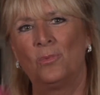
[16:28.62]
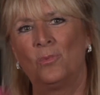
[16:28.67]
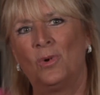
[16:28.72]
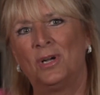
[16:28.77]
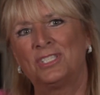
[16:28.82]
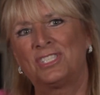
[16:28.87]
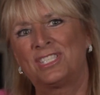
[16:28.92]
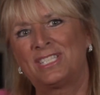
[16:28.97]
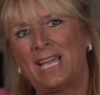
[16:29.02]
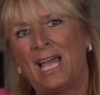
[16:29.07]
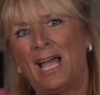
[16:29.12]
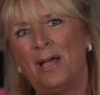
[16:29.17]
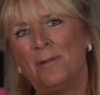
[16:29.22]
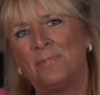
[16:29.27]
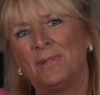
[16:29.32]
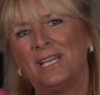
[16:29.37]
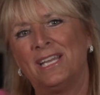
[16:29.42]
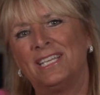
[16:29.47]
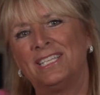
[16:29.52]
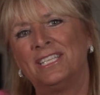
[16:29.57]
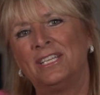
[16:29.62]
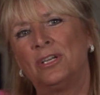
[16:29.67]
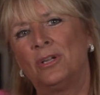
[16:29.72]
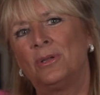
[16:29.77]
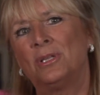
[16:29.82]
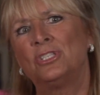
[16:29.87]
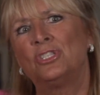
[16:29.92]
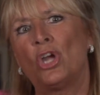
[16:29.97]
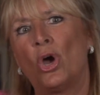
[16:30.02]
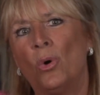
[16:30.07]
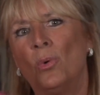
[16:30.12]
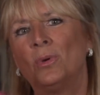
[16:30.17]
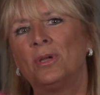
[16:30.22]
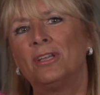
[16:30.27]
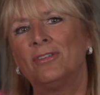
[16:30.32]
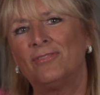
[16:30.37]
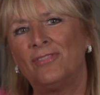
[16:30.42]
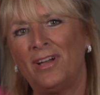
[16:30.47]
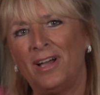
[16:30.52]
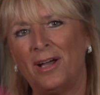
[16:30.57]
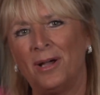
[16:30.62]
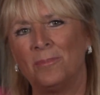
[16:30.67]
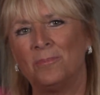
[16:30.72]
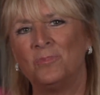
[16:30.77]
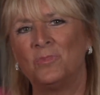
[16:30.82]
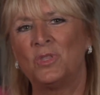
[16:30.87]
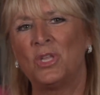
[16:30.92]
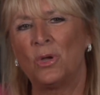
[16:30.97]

well stop it you know and don't give up sure.